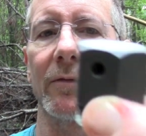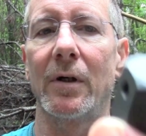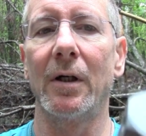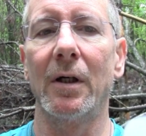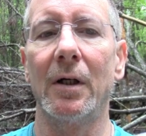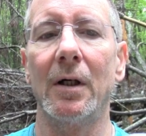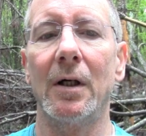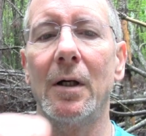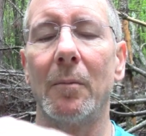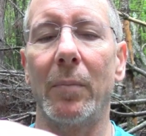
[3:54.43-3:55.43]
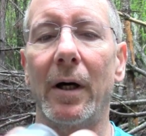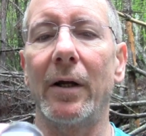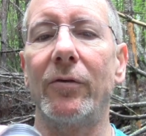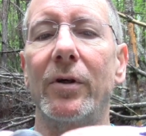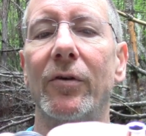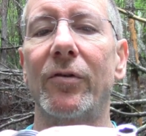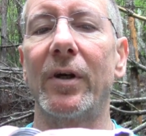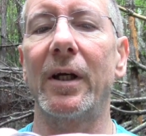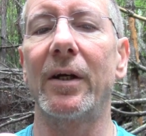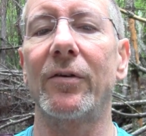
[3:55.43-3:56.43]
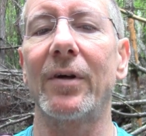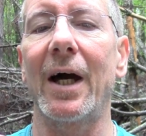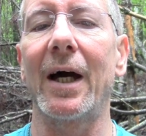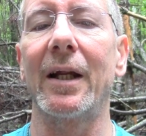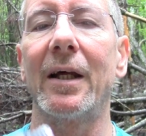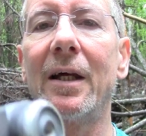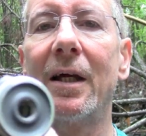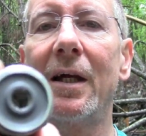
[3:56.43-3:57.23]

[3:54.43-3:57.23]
off. But as you can see inside,